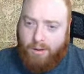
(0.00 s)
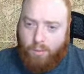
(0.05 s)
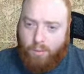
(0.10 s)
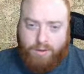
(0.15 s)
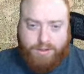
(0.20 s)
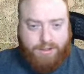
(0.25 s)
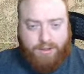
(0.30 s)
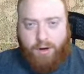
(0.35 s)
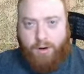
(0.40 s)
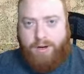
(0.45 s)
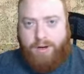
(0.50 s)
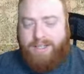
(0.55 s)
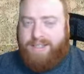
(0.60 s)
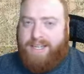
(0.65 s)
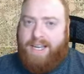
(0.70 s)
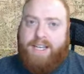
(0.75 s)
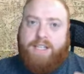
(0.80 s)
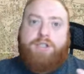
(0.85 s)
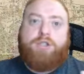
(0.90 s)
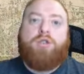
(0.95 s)
what's known
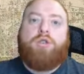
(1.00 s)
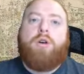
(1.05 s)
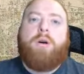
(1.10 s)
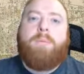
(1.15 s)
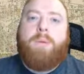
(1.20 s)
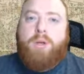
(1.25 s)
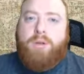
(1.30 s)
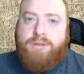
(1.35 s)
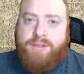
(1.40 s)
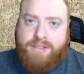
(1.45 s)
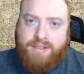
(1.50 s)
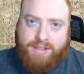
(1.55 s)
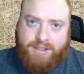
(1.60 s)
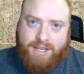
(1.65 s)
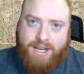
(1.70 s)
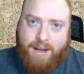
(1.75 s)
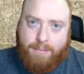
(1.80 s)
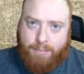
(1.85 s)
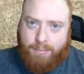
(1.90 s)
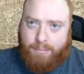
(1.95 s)
as a terminal
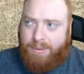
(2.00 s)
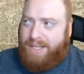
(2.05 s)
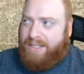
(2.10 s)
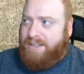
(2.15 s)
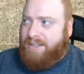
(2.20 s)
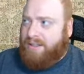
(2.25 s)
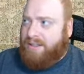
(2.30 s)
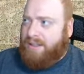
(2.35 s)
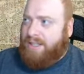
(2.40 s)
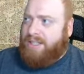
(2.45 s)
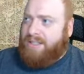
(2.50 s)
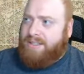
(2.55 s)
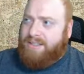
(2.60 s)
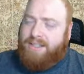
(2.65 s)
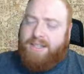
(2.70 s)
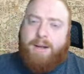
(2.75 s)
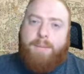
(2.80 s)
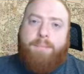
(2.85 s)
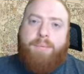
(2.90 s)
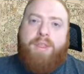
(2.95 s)
SNP, basically a
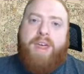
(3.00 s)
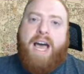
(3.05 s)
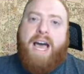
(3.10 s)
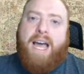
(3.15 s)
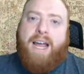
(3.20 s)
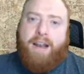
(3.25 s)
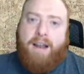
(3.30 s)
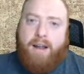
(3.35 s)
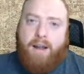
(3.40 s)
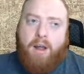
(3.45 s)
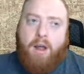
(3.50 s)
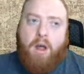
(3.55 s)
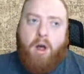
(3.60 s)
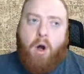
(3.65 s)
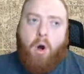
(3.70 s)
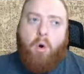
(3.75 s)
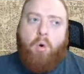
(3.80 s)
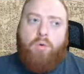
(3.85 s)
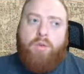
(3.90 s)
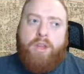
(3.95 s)
SNP that
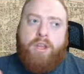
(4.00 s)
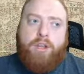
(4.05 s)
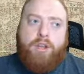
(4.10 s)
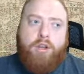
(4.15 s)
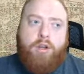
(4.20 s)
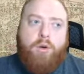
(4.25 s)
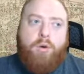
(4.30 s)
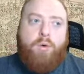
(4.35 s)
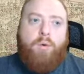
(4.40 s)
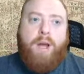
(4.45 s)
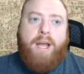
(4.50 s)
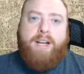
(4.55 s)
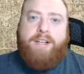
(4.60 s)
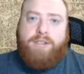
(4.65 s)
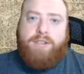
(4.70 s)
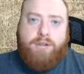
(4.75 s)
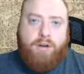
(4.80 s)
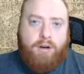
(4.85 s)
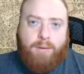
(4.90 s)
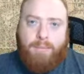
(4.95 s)
only you and a
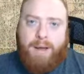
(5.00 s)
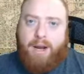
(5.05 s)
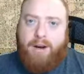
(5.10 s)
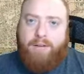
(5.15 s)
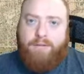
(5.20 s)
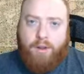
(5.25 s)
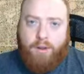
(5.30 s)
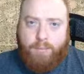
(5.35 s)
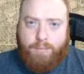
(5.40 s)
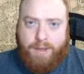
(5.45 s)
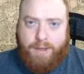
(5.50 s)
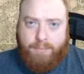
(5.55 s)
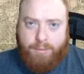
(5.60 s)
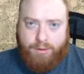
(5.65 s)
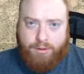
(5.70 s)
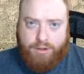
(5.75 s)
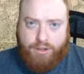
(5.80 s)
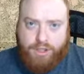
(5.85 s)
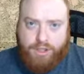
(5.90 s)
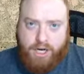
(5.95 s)
certain amount of other
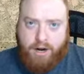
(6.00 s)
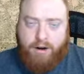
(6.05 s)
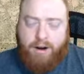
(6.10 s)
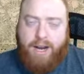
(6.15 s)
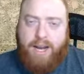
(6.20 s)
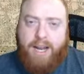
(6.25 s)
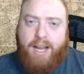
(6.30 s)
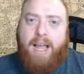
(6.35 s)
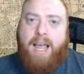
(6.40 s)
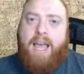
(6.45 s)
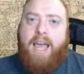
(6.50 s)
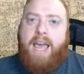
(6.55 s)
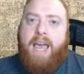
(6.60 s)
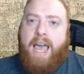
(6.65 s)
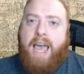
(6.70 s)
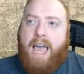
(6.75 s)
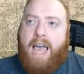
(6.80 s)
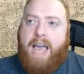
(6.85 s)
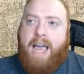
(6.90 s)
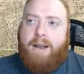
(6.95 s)
people are sharing.
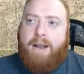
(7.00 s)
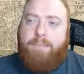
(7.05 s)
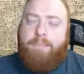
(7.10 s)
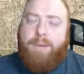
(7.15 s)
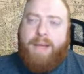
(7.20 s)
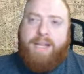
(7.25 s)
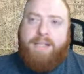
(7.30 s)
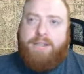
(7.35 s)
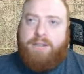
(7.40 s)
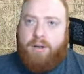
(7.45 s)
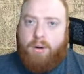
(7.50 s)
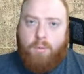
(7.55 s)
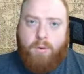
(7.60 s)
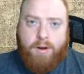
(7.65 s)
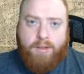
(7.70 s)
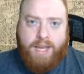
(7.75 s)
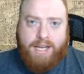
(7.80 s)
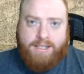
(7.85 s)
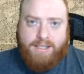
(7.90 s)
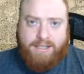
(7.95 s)
And based on
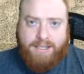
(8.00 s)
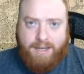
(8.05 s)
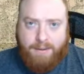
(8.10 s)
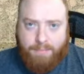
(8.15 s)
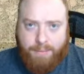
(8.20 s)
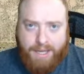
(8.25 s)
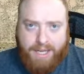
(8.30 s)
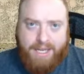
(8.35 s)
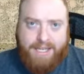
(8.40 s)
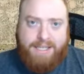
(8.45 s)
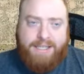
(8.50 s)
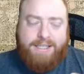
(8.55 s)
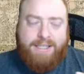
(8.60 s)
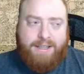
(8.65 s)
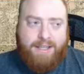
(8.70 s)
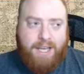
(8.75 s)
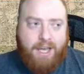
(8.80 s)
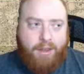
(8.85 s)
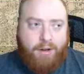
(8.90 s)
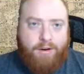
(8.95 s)
where that SNP is
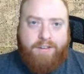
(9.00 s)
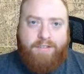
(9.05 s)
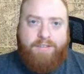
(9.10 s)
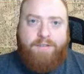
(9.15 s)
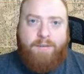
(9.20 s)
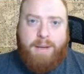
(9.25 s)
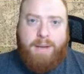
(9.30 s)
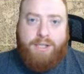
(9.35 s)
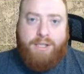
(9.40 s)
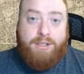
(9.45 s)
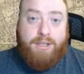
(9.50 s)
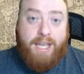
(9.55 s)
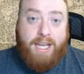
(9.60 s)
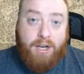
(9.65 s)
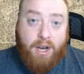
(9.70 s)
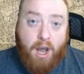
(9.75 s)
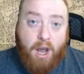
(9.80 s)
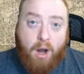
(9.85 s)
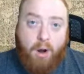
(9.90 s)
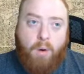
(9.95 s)
and the other information
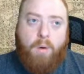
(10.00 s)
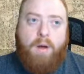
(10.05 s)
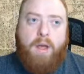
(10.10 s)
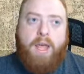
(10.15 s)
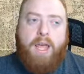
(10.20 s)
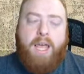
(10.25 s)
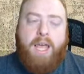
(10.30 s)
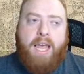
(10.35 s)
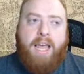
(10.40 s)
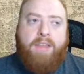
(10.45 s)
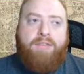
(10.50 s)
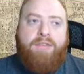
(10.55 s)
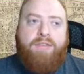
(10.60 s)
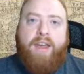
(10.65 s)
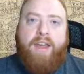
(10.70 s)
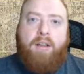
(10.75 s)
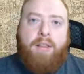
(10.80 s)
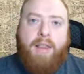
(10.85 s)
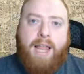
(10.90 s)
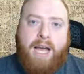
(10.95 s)
they know, it
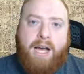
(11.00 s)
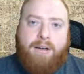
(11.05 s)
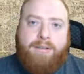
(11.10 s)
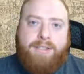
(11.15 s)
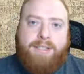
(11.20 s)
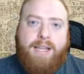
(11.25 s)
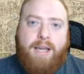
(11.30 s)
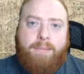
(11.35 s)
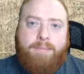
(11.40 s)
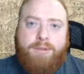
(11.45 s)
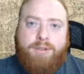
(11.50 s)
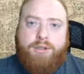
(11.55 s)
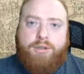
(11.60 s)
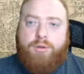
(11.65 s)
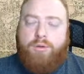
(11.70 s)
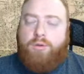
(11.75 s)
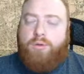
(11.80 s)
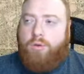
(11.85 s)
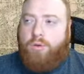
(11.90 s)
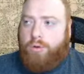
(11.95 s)
then allows them
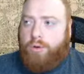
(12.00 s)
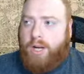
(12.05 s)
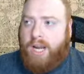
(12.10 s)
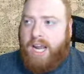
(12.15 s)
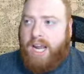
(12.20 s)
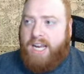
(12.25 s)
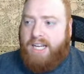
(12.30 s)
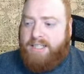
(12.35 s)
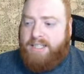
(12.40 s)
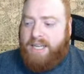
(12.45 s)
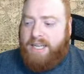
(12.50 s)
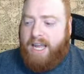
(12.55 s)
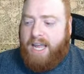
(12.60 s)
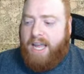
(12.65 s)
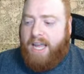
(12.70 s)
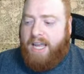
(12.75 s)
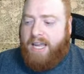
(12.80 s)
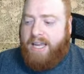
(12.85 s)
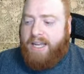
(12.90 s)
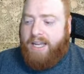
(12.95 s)
to create
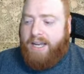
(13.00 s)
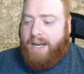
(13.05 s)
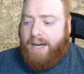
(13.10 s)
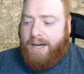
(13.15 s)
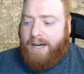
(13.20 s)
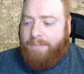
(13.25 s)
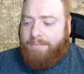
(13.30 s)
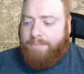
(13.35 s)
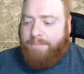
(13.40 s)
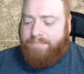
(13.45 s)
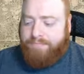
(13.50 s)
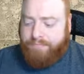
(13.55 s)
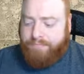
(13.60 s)
a um,